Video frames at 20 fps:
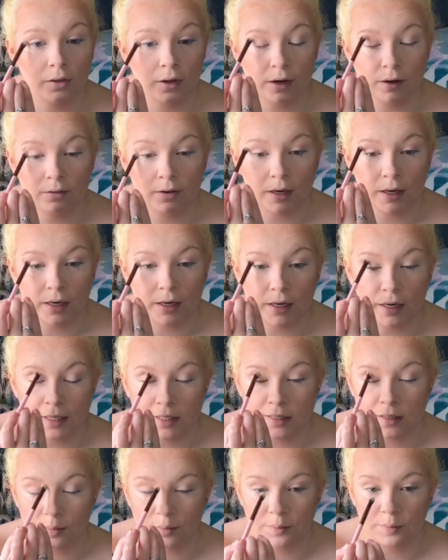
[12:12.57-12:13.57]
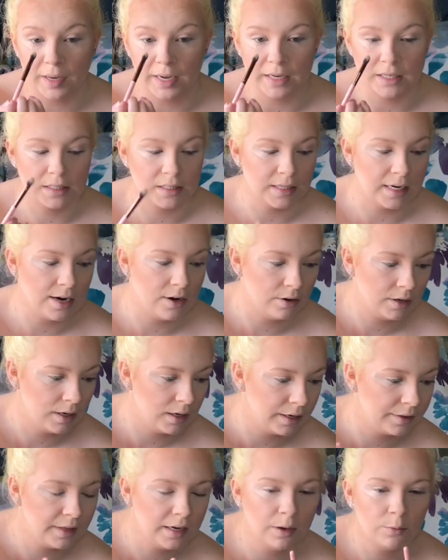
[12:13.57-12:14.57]
that I've got a nice base down,
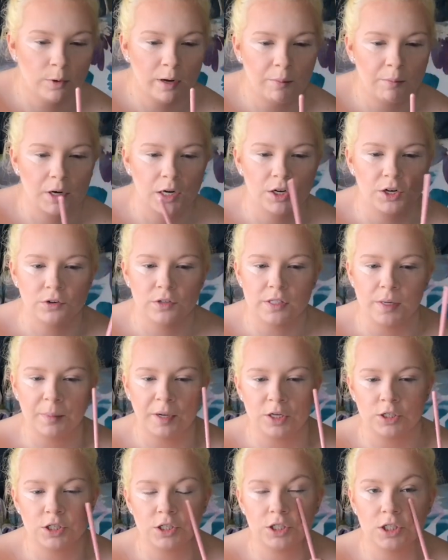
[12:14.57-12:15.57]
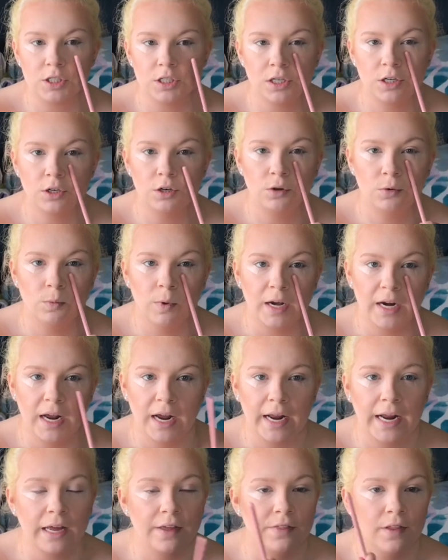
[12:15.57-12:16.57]
I think what I'm going to do is I'm actually just going to do one
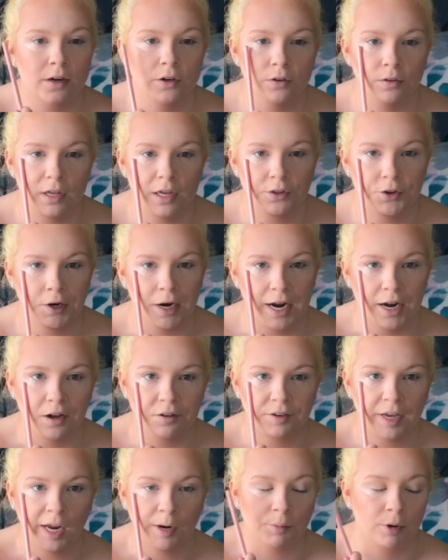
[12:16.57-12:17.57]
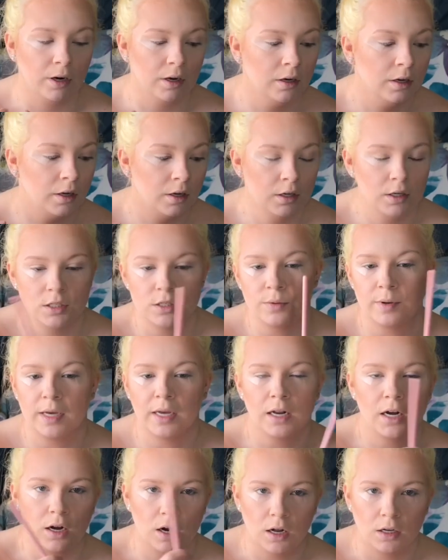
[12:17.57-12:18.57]
eye and then do the other eye off camera so we can
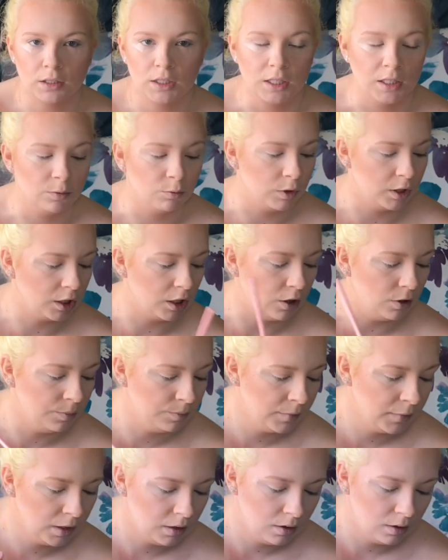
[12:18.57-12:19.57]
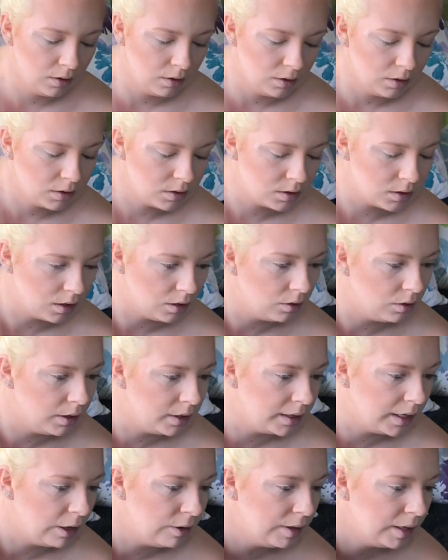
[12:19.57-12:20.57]
get it all done in one go. So
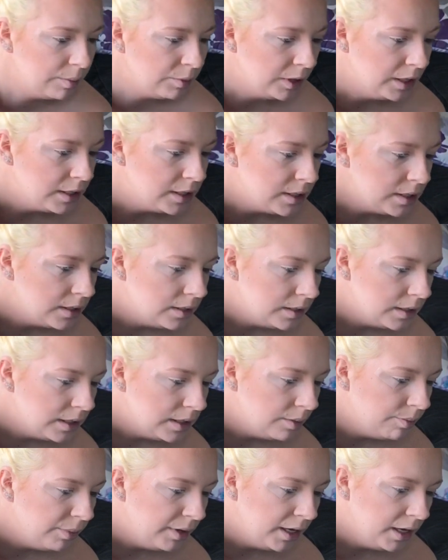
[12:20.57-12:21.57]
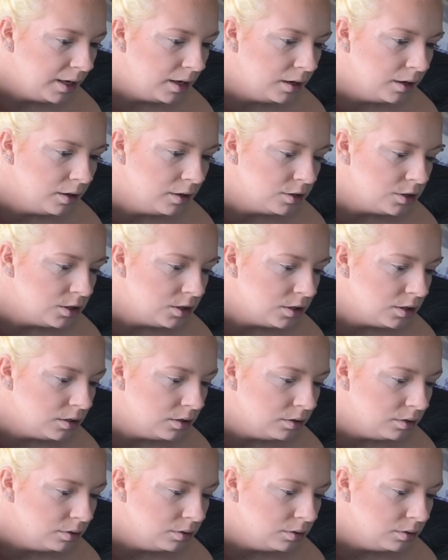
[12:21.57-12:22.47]
now I'm going to dip in to,